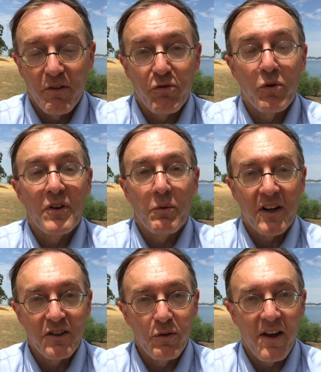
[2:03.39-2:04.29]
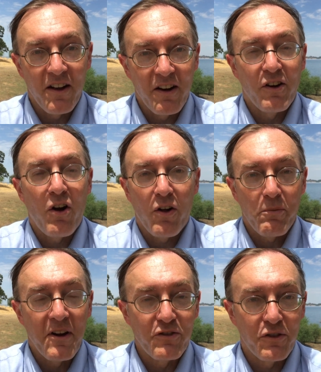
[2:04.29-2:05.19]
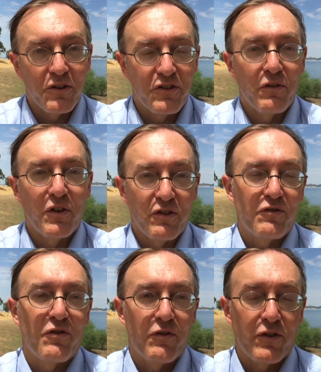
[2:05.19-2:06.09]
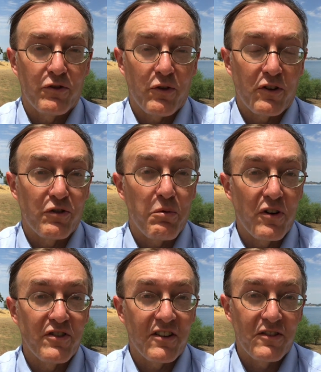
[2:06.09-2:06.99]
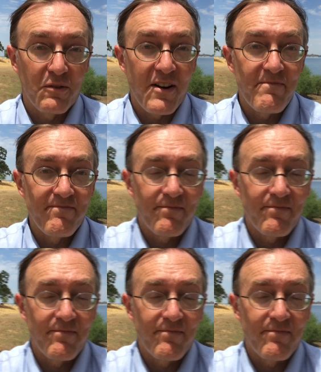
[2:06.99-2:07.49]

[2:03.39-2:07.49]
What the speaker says: If only we could do that on all our major civil infrastructure projects, right?